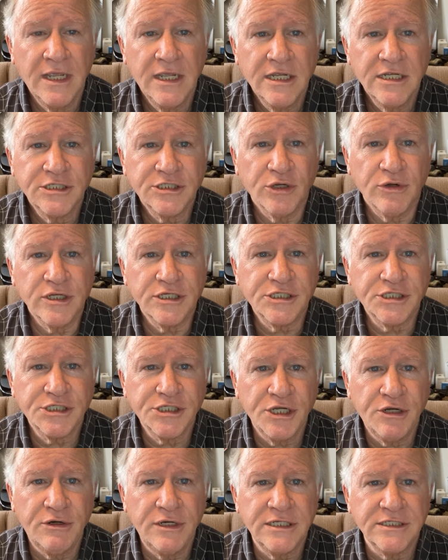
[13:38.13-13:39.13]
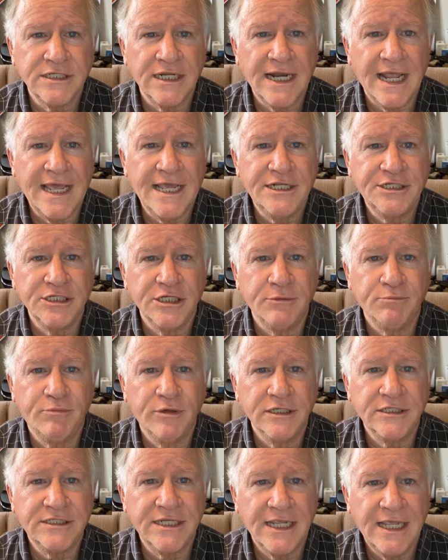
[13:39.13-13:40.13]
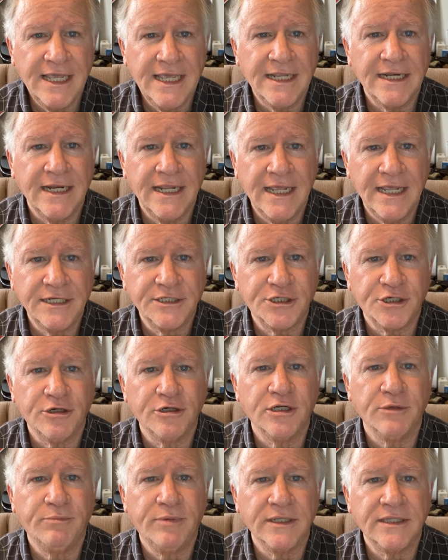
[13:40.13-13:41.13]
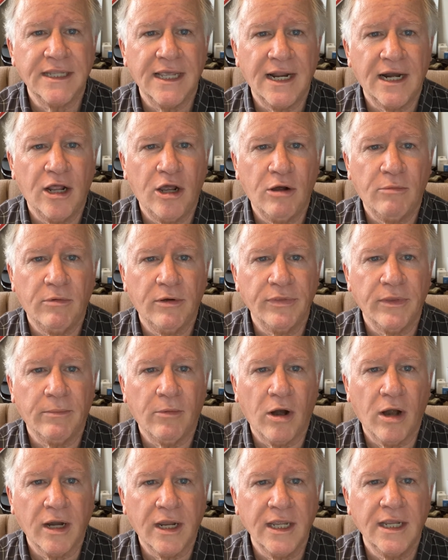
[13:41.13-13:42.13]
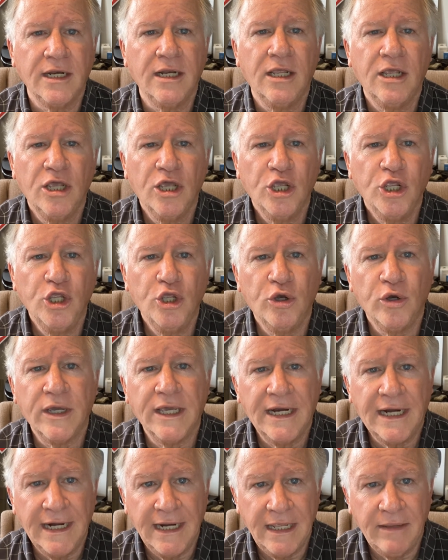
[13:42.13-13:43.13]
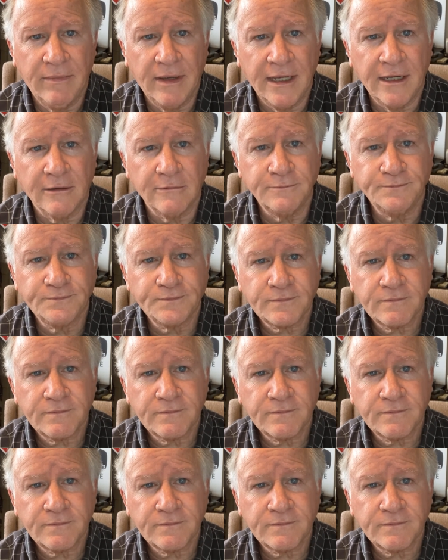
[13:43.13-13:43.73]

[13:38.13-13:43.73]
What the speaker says: So as soon as an agent hit enter to put that home on the market, you'll get an email.